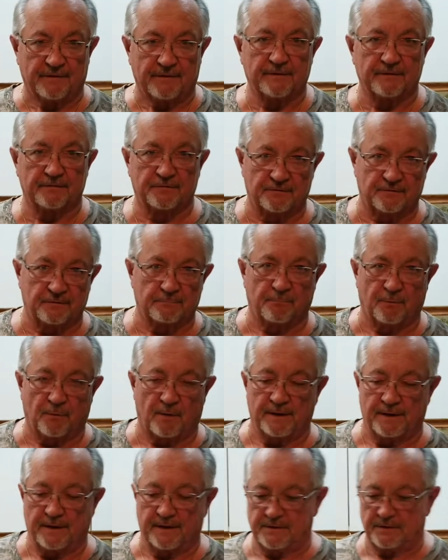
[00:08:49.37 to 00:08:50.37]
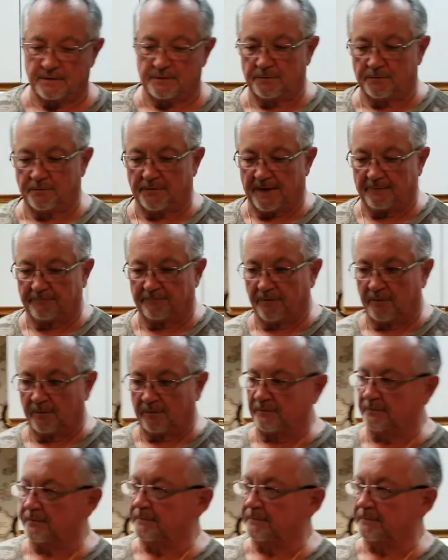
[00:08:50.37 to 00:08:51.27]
This is important that you do that, folks.